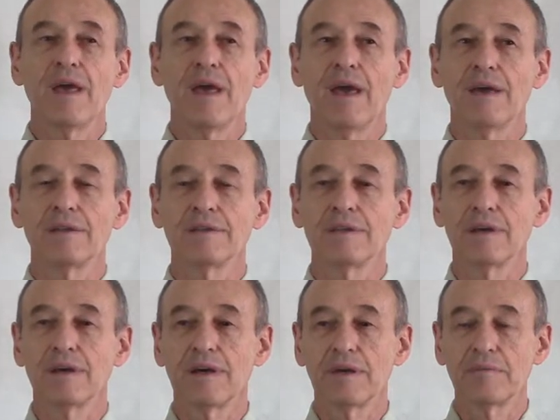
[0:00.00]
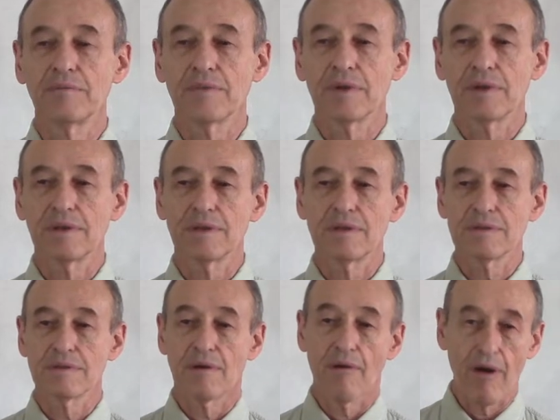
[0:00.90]
and
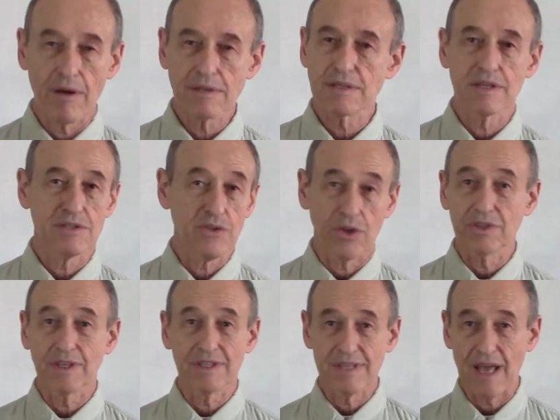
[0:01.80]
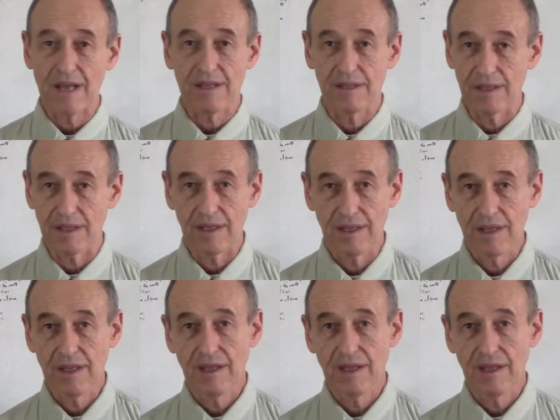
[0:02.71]
the Earth is not exactly